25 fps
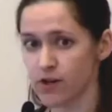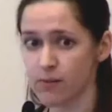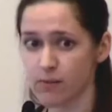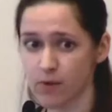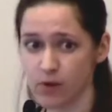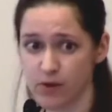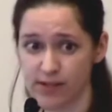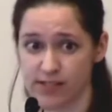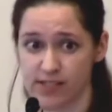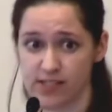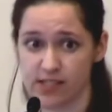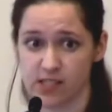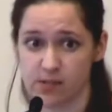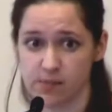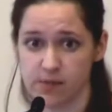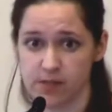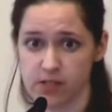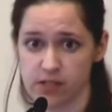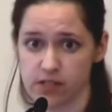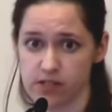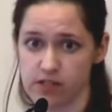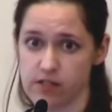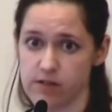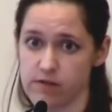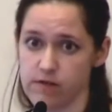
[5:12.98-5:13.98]
So I'm always
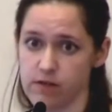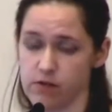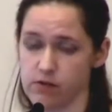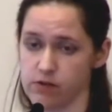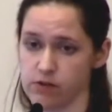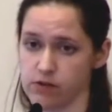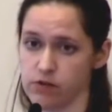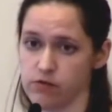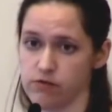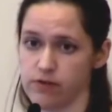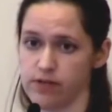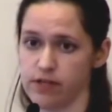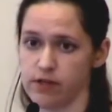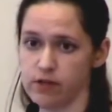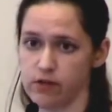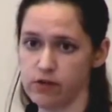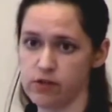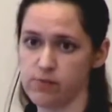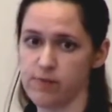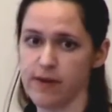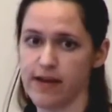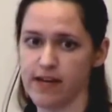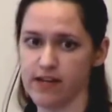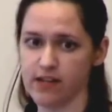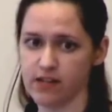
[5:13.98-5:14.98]
suspicious of those
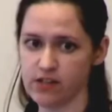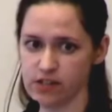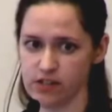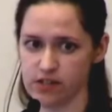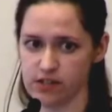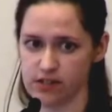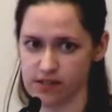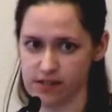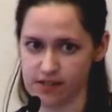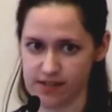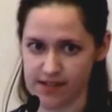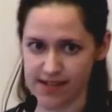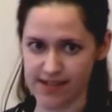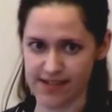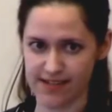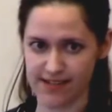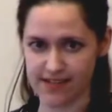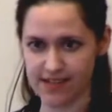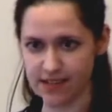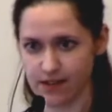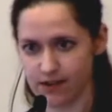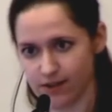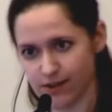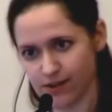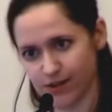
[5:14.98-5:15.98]
Doritos packages that say
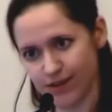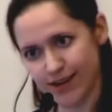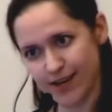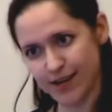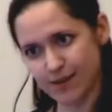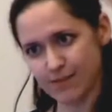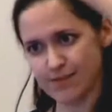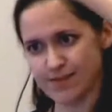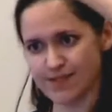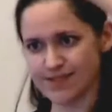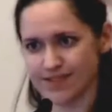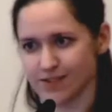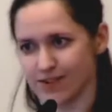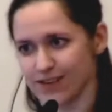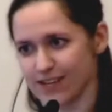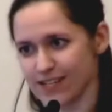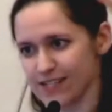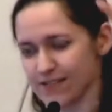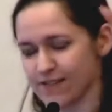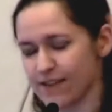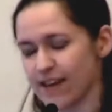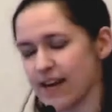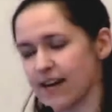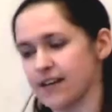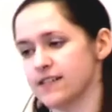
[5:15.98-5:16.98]
0 grams
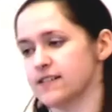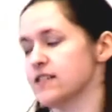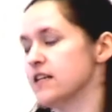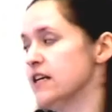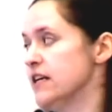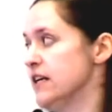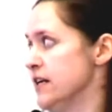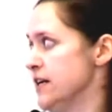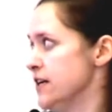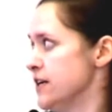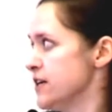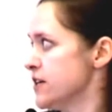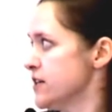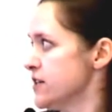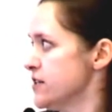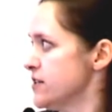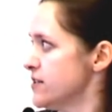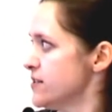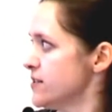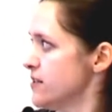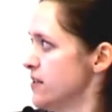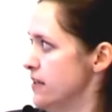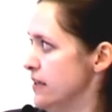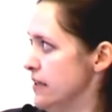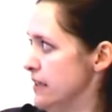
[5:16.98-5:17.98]
trans fats,
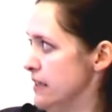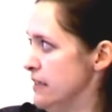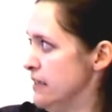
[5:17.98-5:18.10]
because,